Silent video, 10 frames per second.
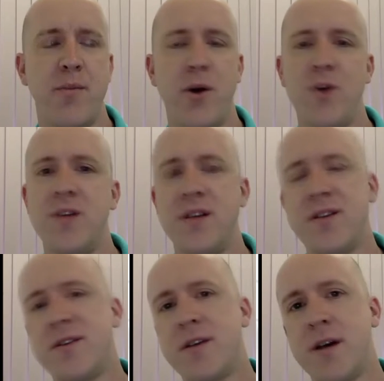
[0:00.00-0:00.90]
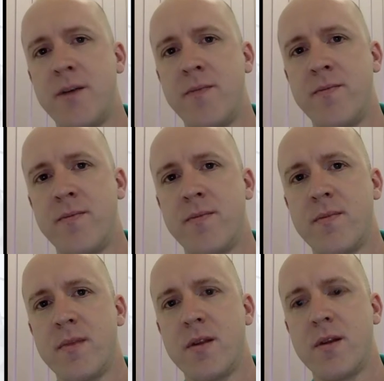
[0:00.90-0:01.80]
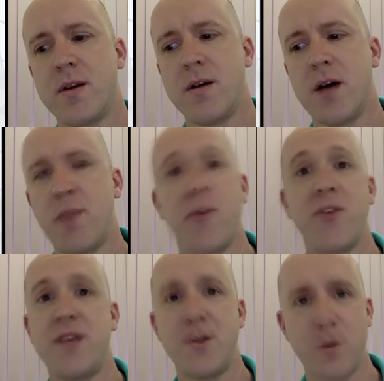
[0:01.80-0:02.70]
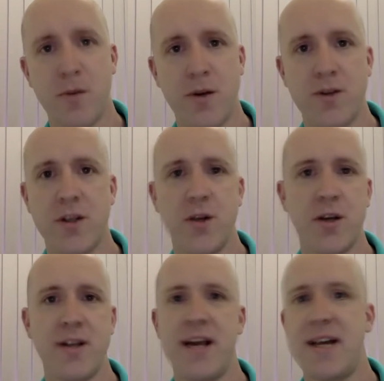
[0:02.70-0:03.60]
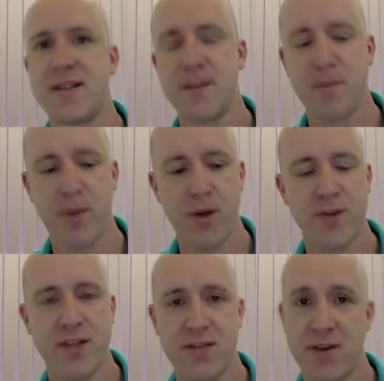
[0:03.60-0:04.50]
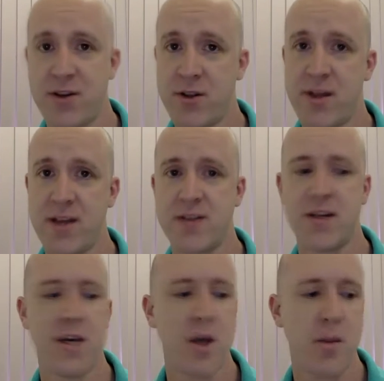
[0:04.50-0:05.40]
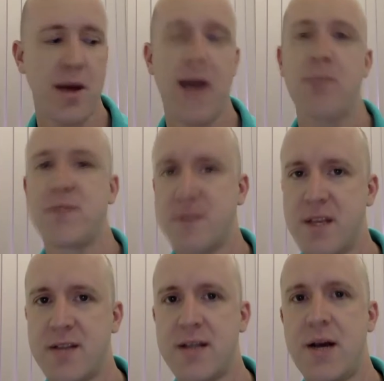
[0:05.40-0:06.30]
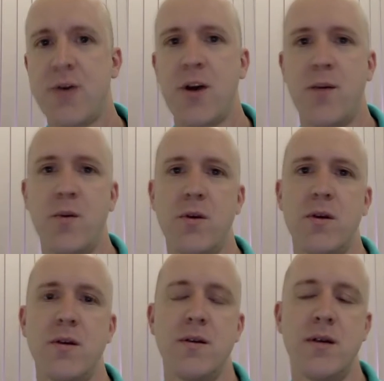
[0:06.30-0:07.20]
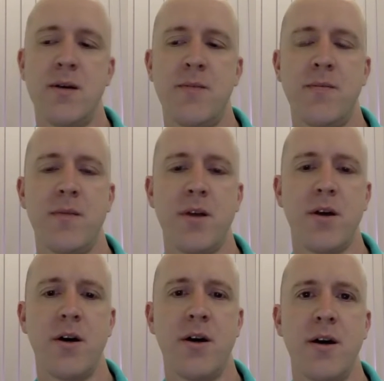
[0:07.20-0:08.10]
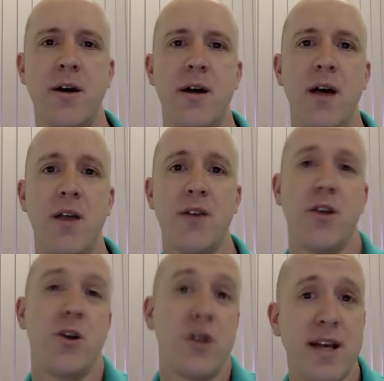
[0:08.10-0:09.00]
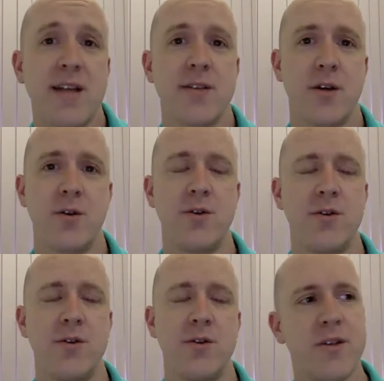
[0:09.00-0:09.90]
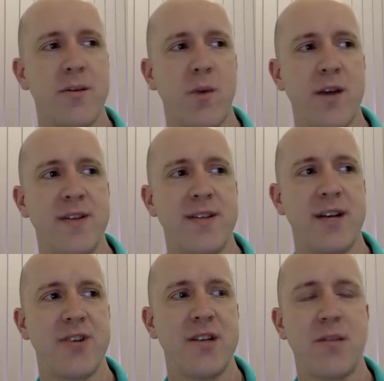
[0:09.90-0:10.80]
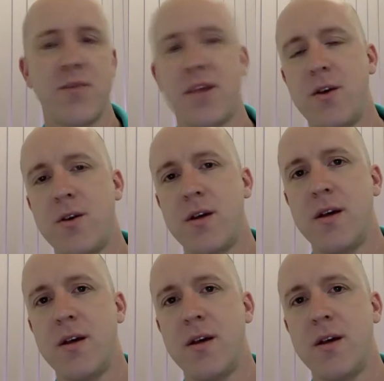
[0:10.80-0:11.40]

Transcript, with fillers: proposes um, hypotheses almost that you could test. It proposes if I do this, perhaps this outcome will um, occur. So you could test those. So in some ways, it's actually something you